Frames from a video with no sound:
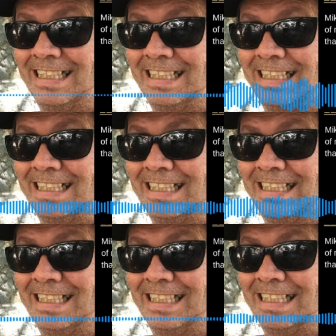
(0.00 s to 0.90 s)
It just
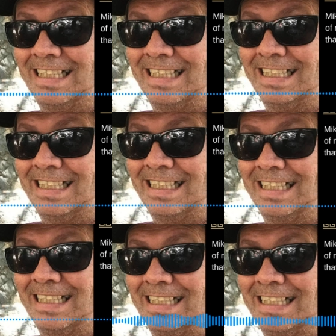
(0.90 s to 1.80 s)
makes sense.
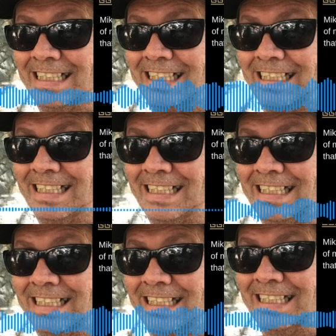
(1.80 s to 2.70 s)
And that's
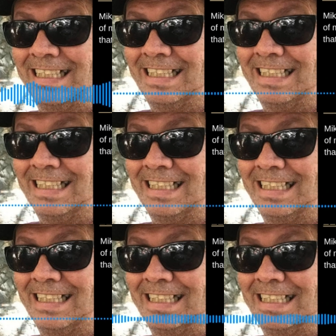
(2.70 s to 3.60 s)
why, like,
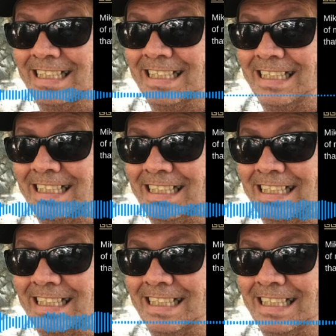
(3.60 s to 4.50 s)
you know, on an
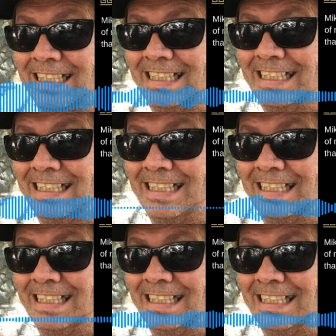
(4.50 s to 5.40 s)
upcoming
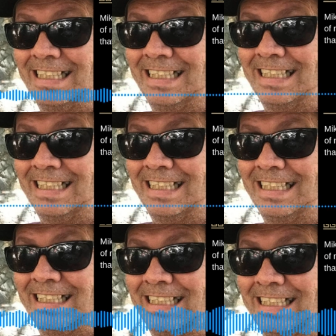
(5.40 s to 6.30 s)
episode
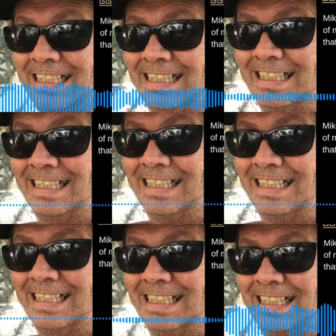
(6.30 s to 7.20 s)
of
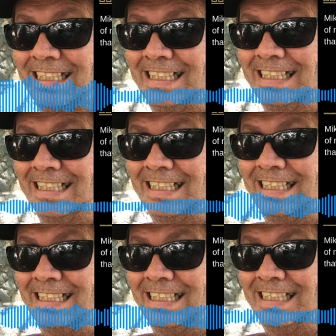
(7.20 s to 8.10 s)
Liberty
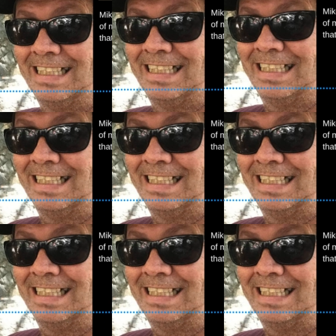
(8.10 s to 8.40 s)
Revealed,